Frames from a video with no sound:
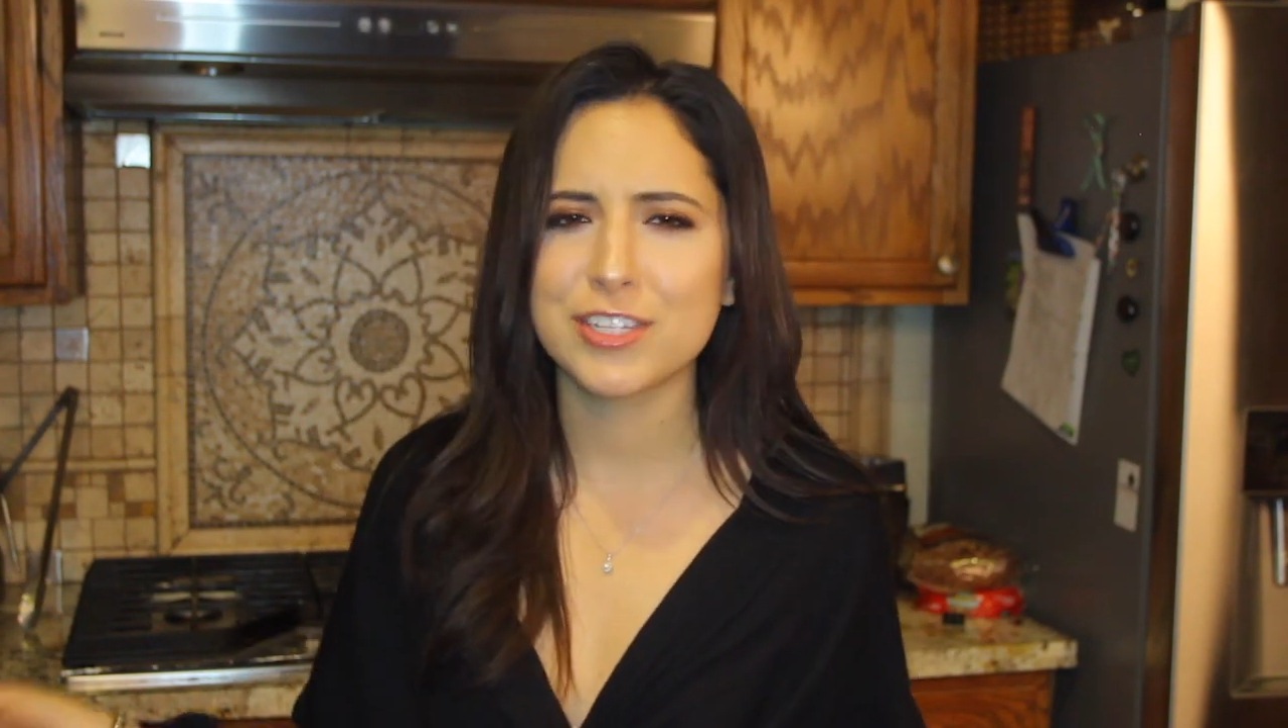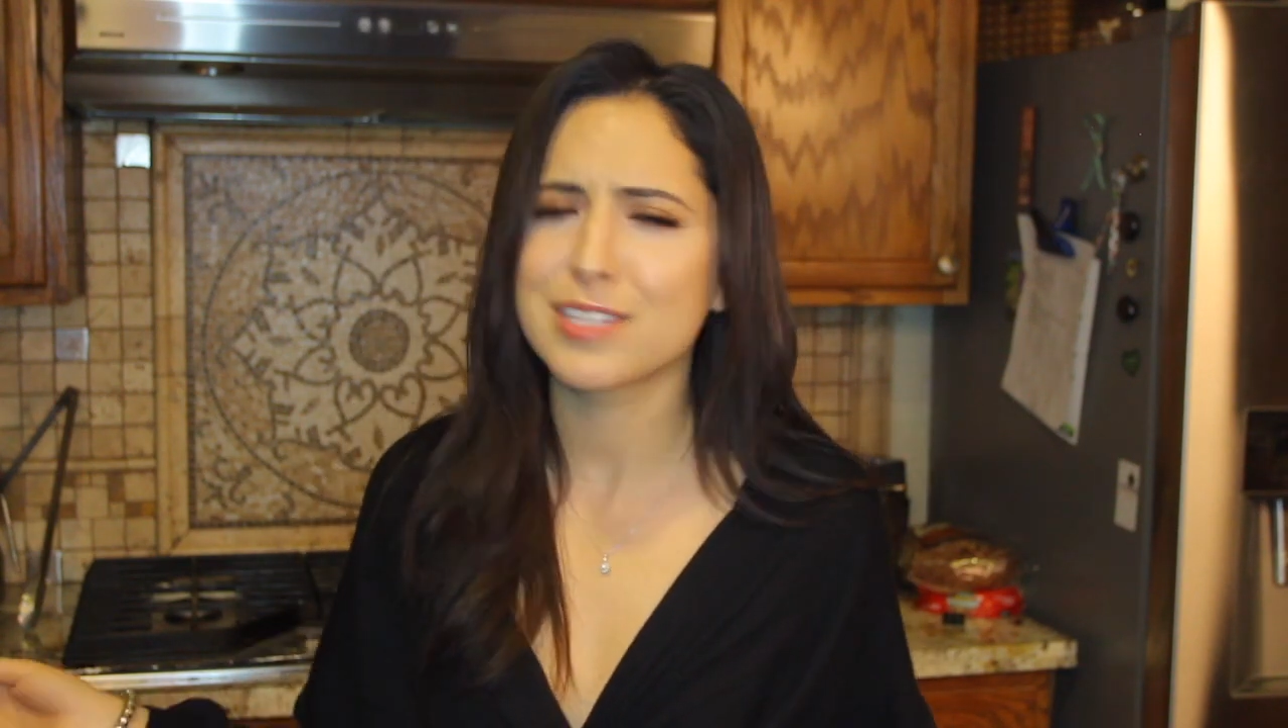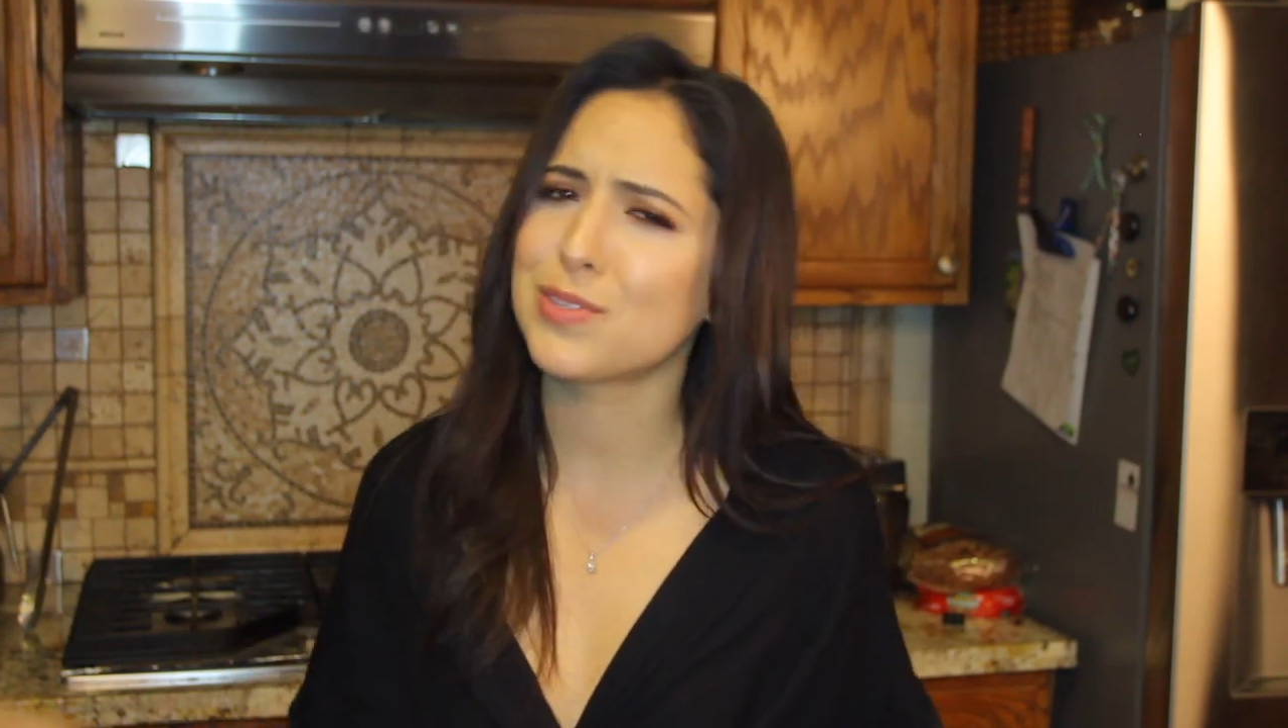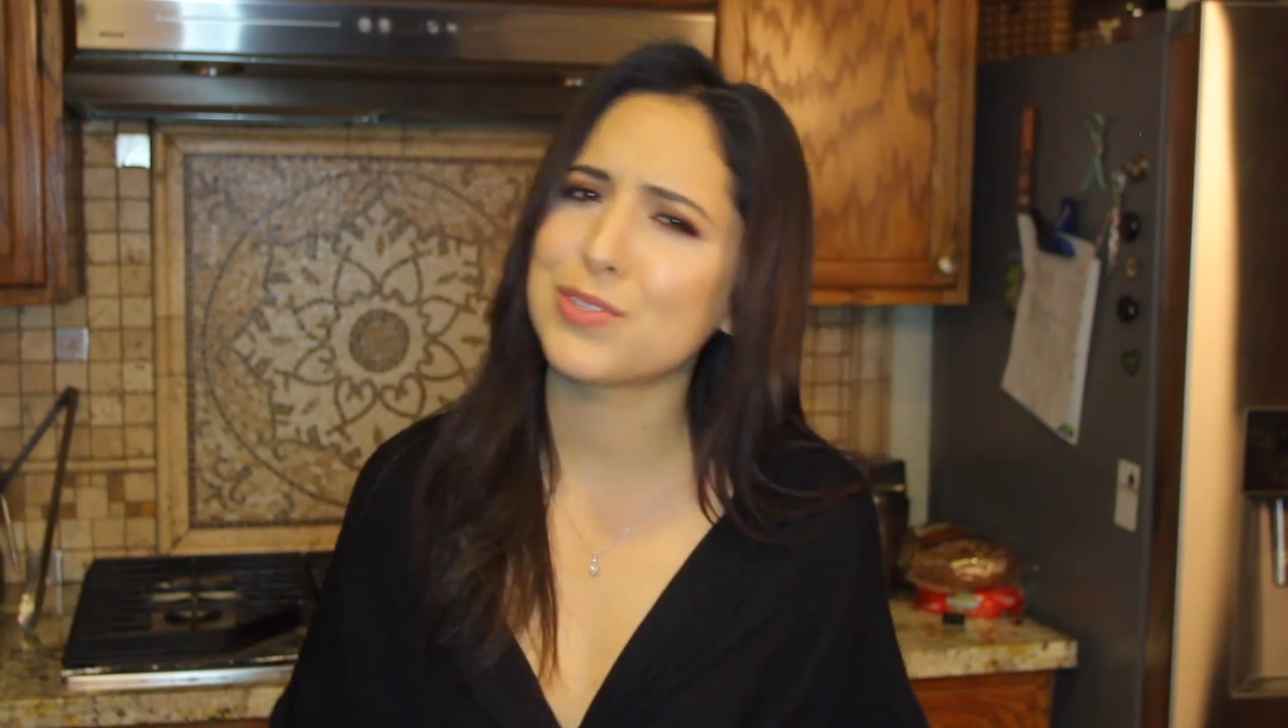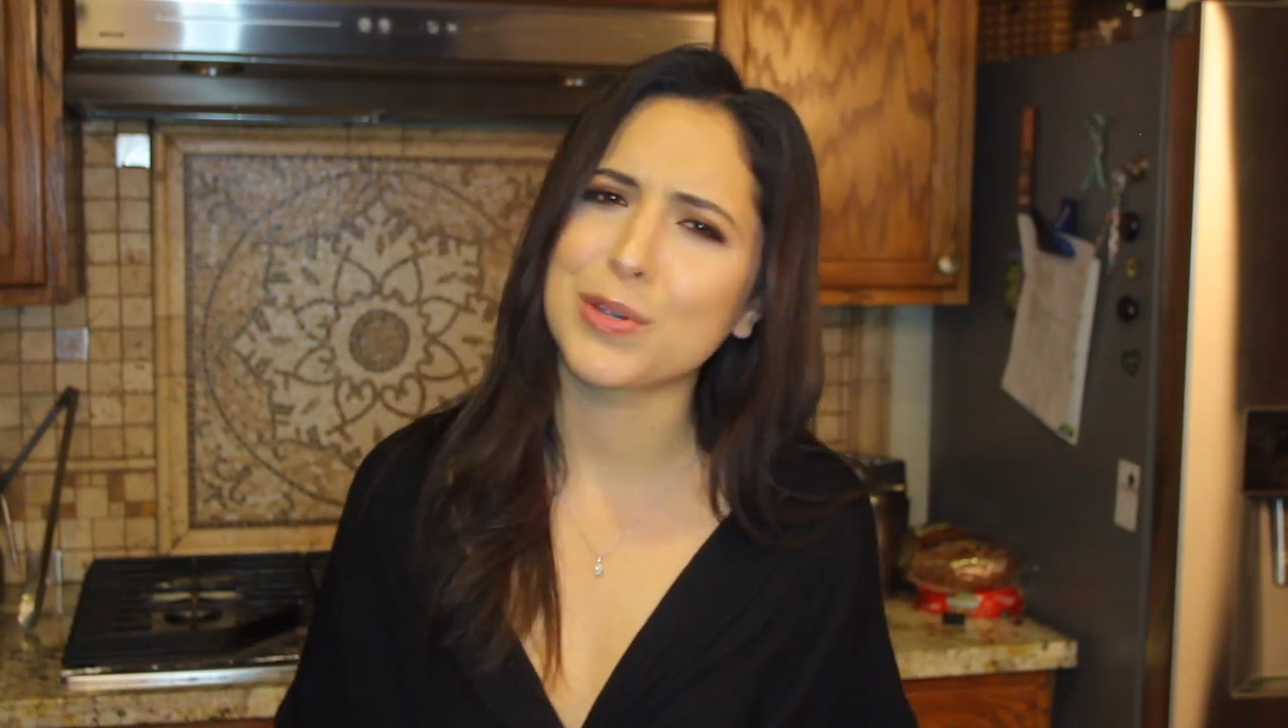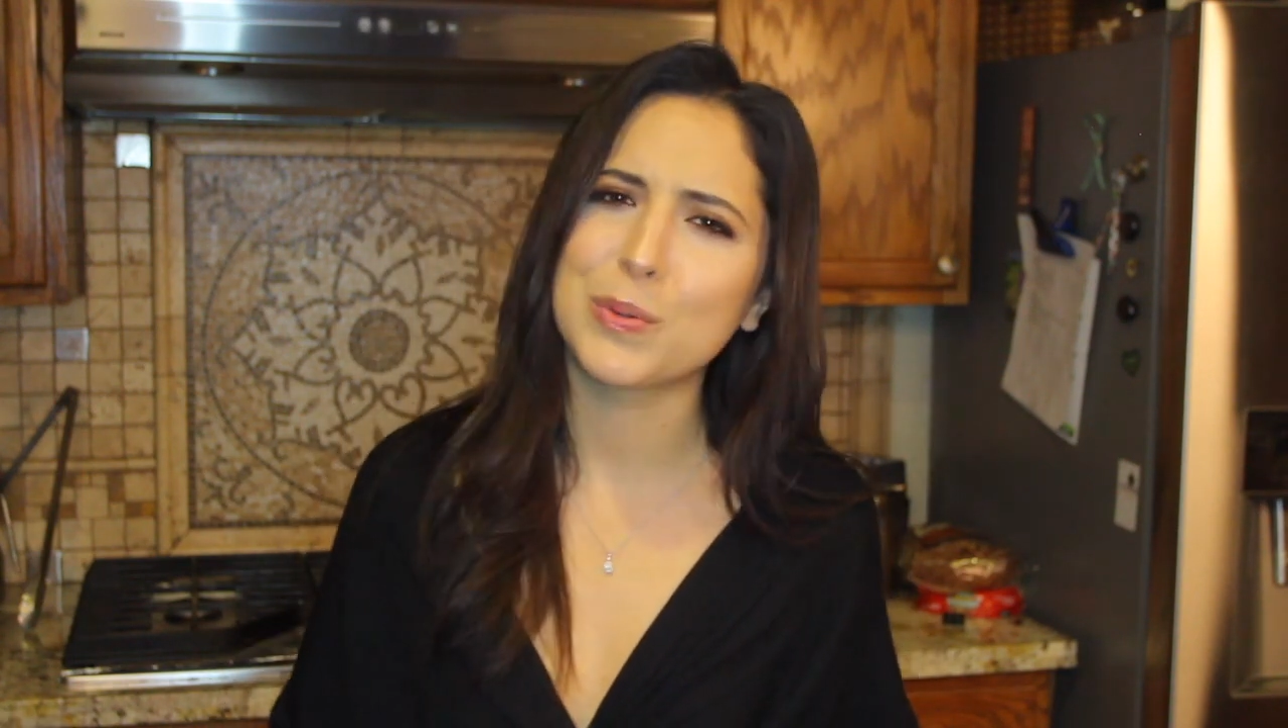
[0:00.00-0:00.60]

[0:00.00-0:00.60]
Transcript: because those are